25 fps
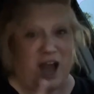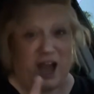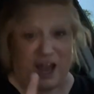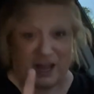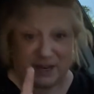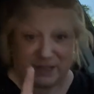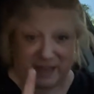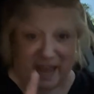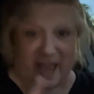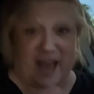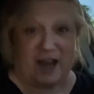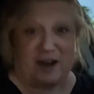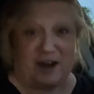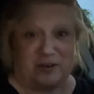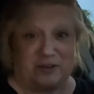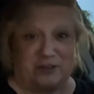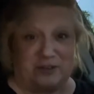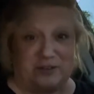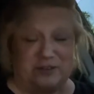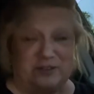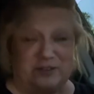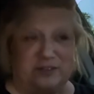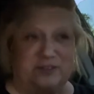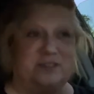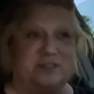Now,
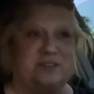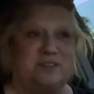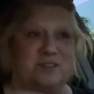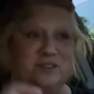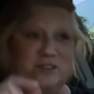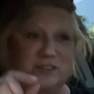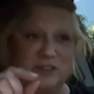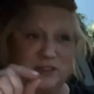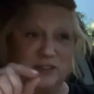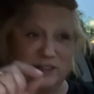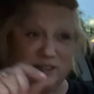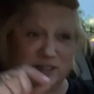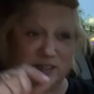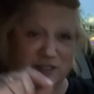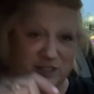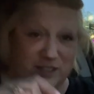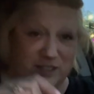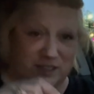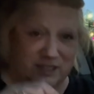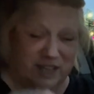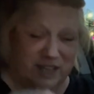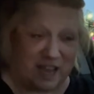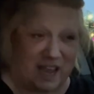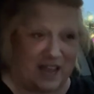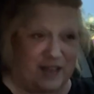
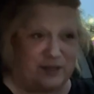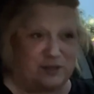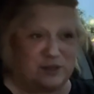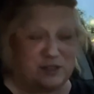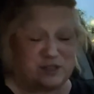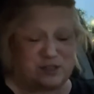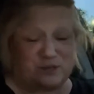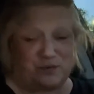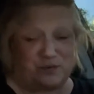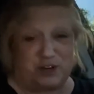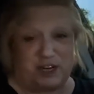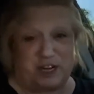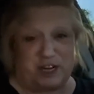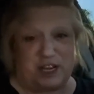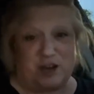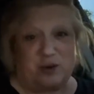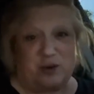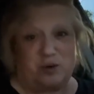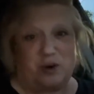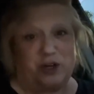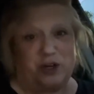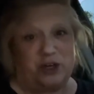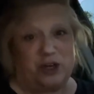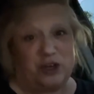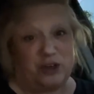to end this video
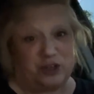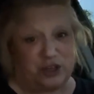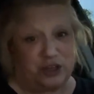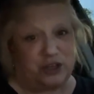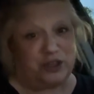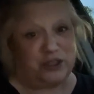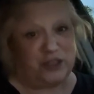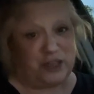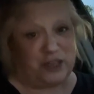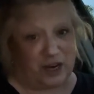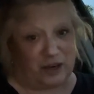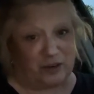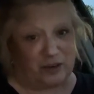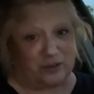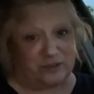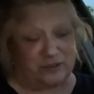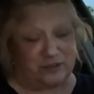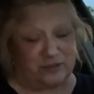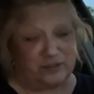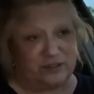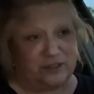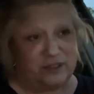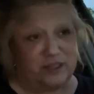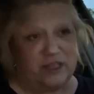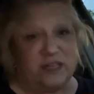on a good note,
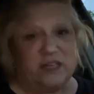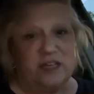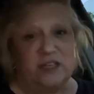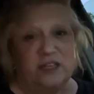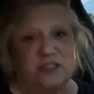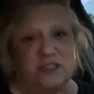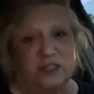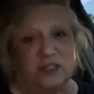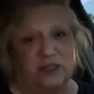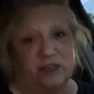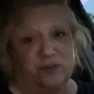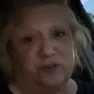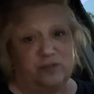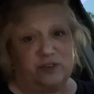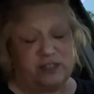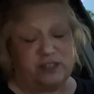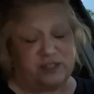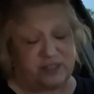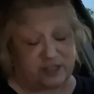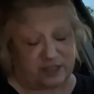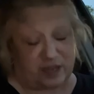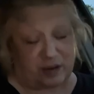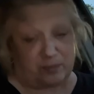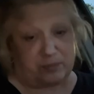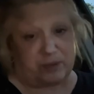Dlivrd
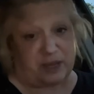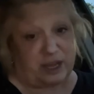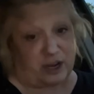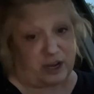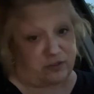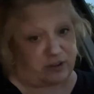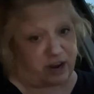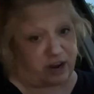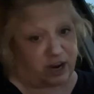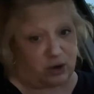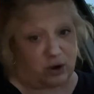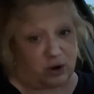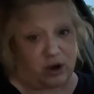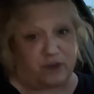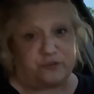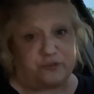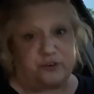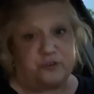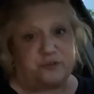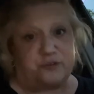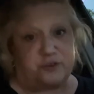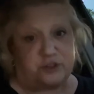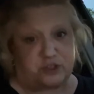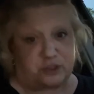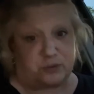sent me a great offer
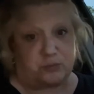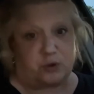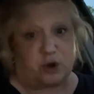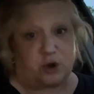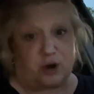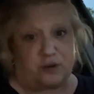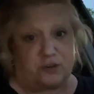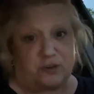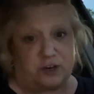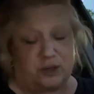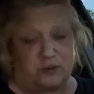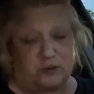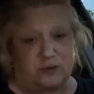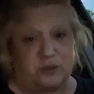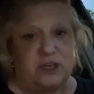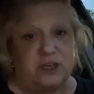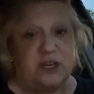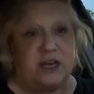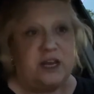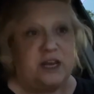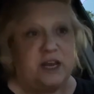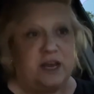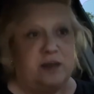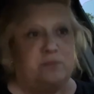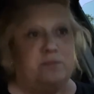for tomorrow.
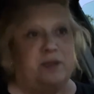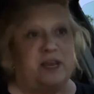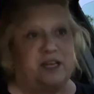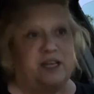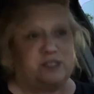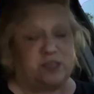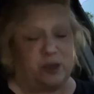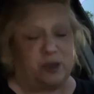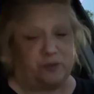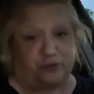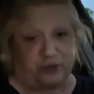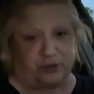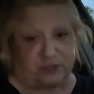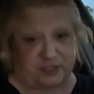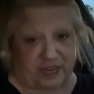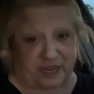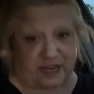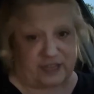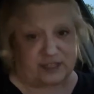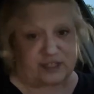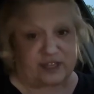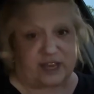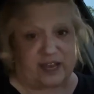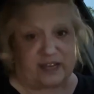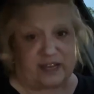It makes up for
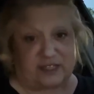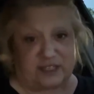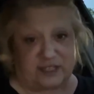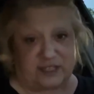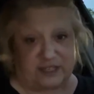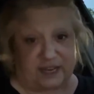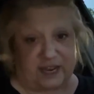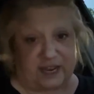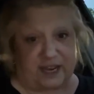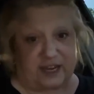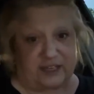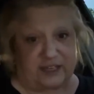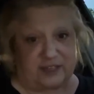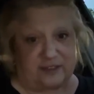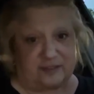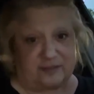days like today.